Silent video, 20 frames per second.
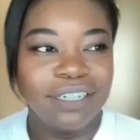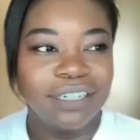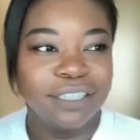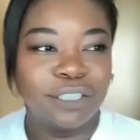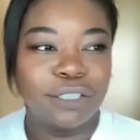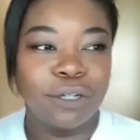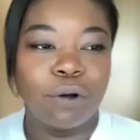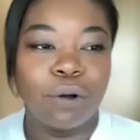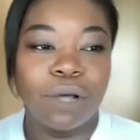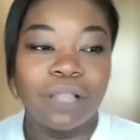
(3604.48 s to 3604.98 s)

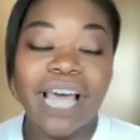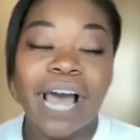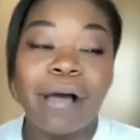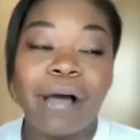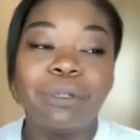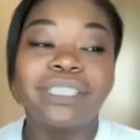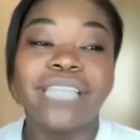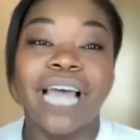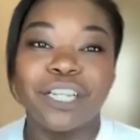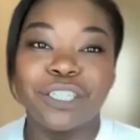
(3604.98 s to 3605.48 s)
So that
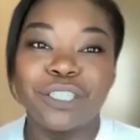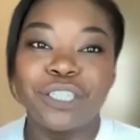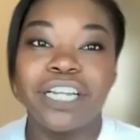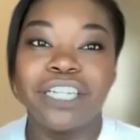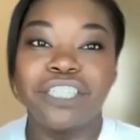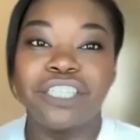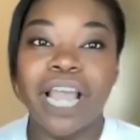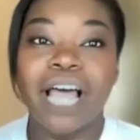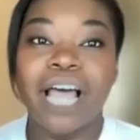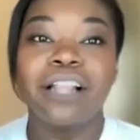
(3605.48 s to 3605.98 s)
was actually
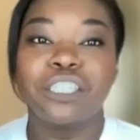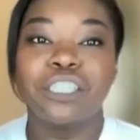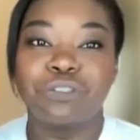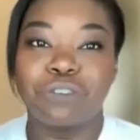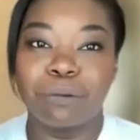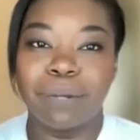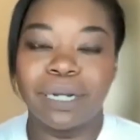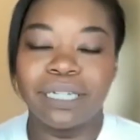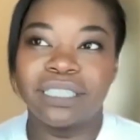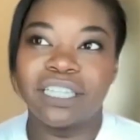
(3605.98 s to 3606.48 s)
a challenge
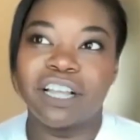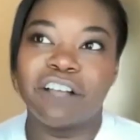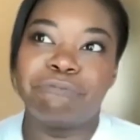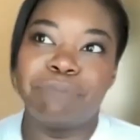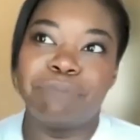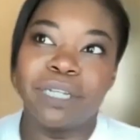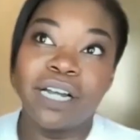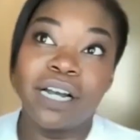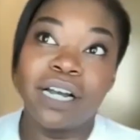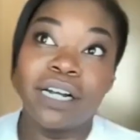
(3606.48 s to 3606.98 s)
for myself
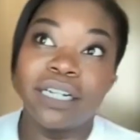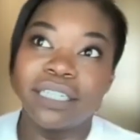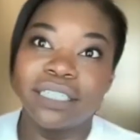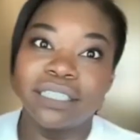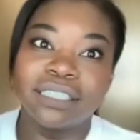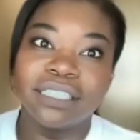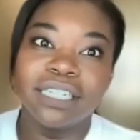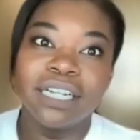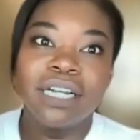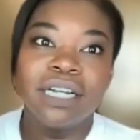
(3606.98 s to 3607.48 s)

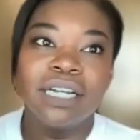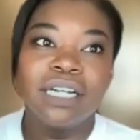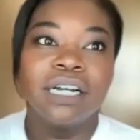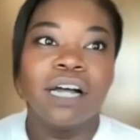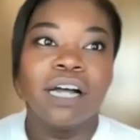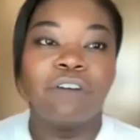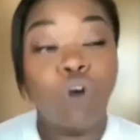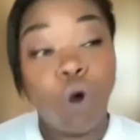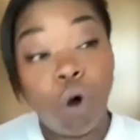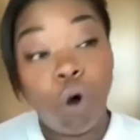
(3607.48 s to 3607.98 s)
because
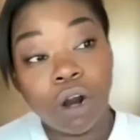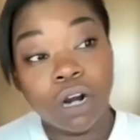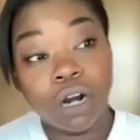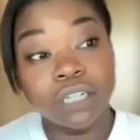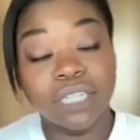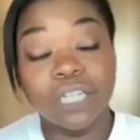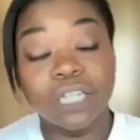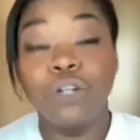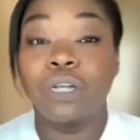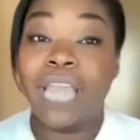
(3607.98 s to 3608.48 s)
of
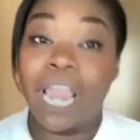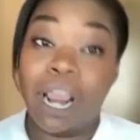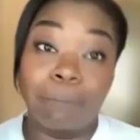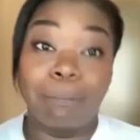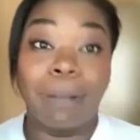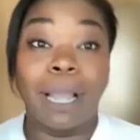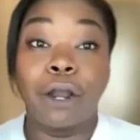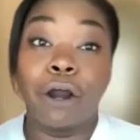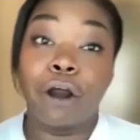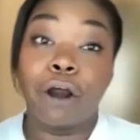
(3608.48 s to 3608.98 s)
course,
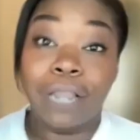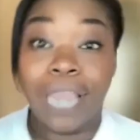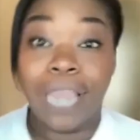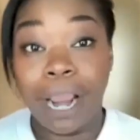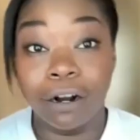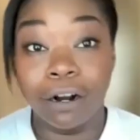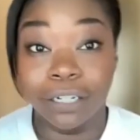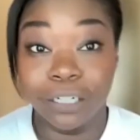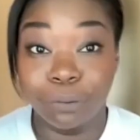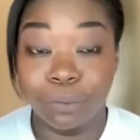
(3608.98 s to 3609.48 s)
my girl
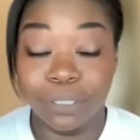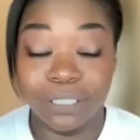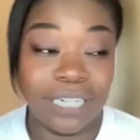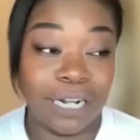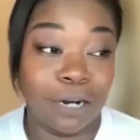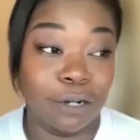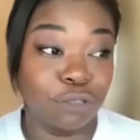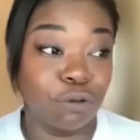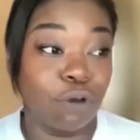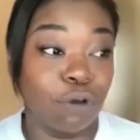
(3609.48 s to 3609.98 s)
Carolyn was
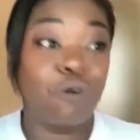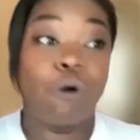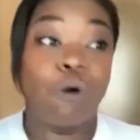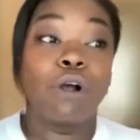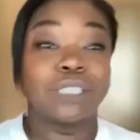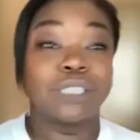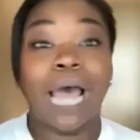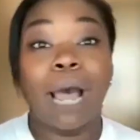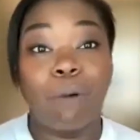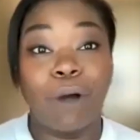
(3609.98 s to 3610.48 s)
there. So of
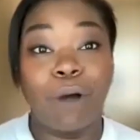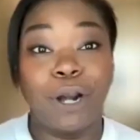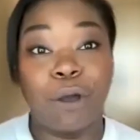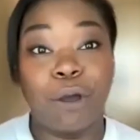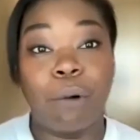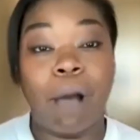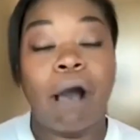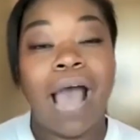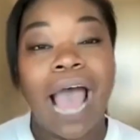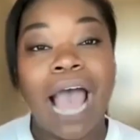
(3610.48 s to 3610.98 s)
course I want to
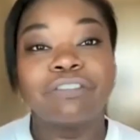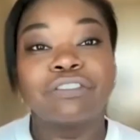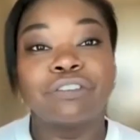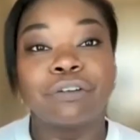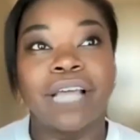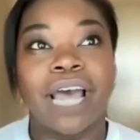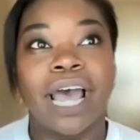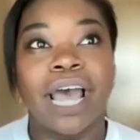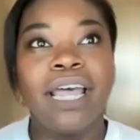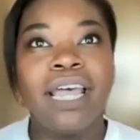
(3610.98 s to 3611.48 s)
go out
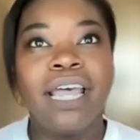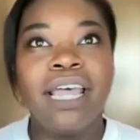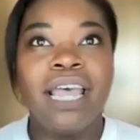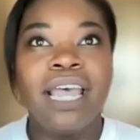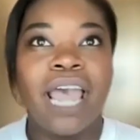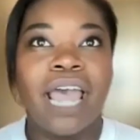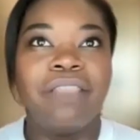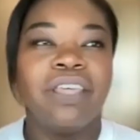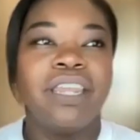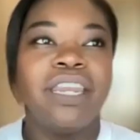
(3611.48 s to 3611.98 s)
after that.
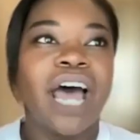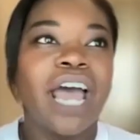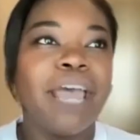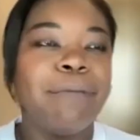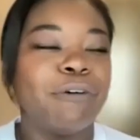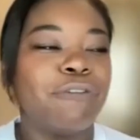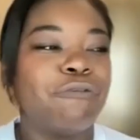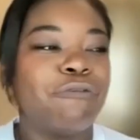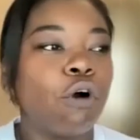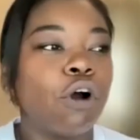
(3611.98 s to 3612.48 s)
And the
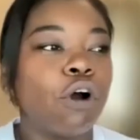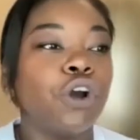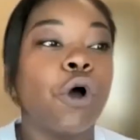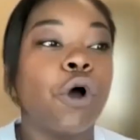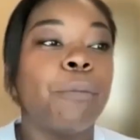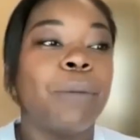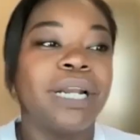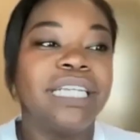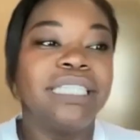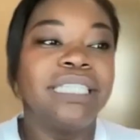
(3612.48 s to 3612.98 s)
night before,
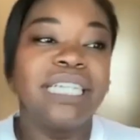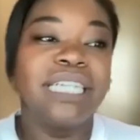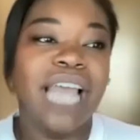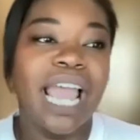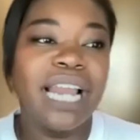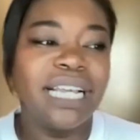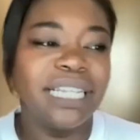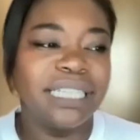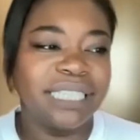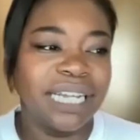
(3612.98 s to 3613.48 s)
nobody did
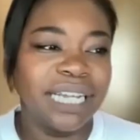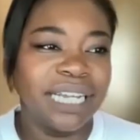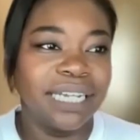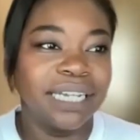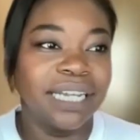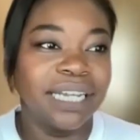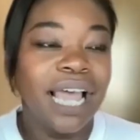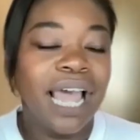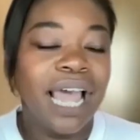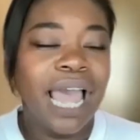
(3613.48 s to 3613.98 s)

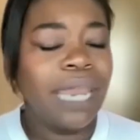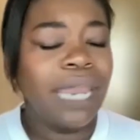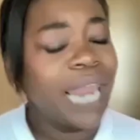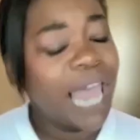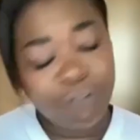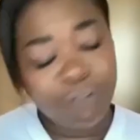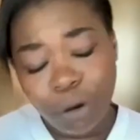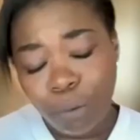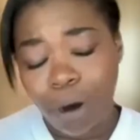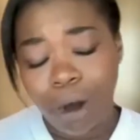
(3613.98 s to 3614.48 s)
anything. And
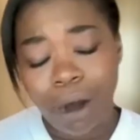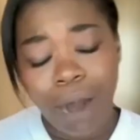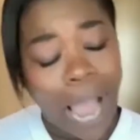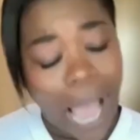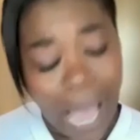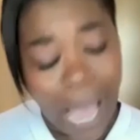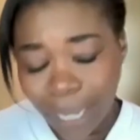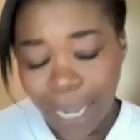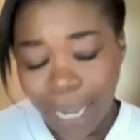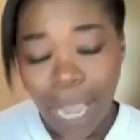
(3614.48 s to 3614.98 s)
everywhere
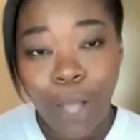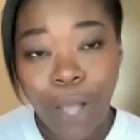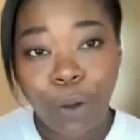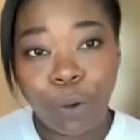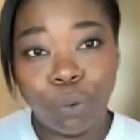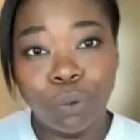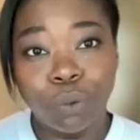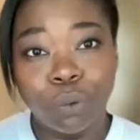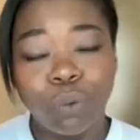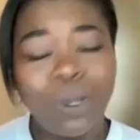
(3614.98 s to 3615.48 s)
I
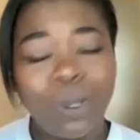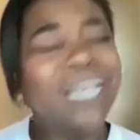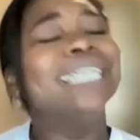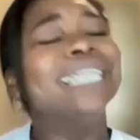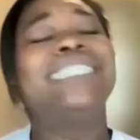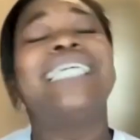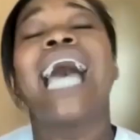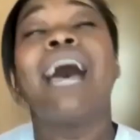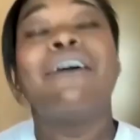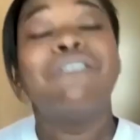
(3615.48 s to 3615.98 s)
go, we
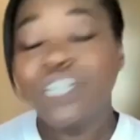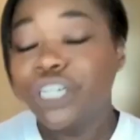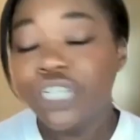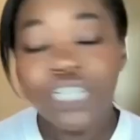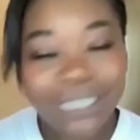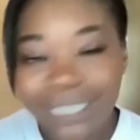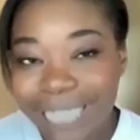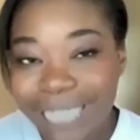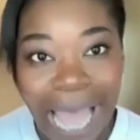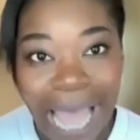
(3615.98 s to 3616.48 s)
need to have a
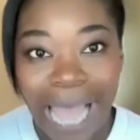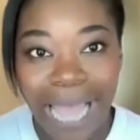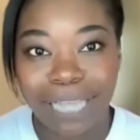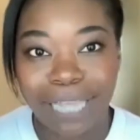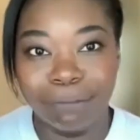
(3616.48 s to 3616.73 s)
good time.